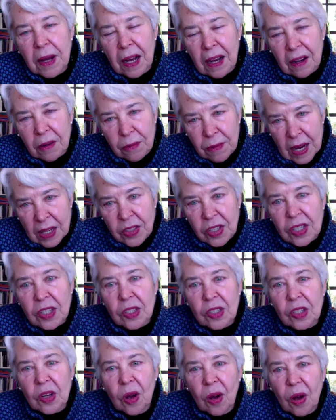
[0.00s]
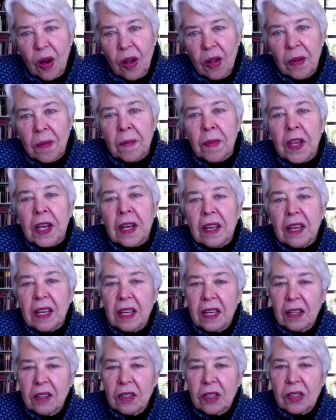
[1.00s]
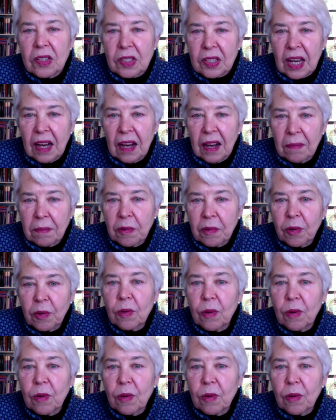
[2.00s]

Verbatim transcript: uh, residence hall is um,